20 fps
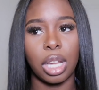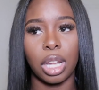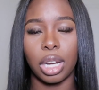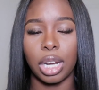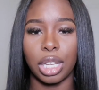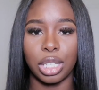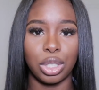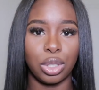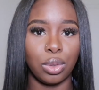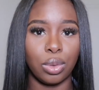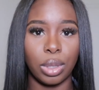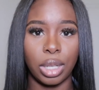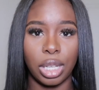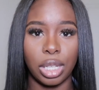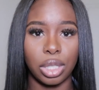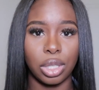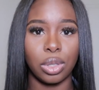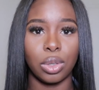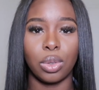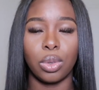unless you
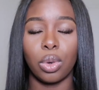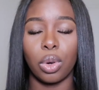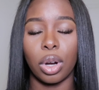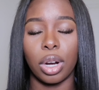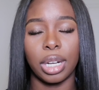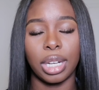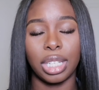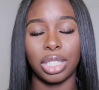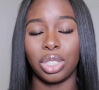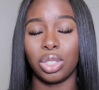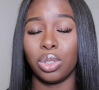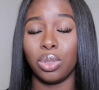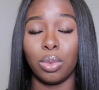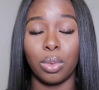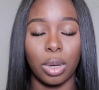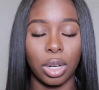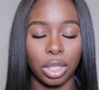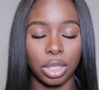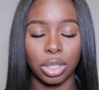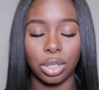need to or unless you
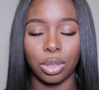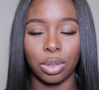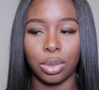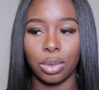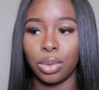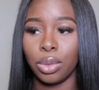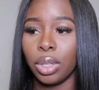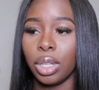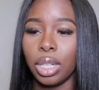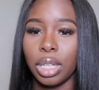want to.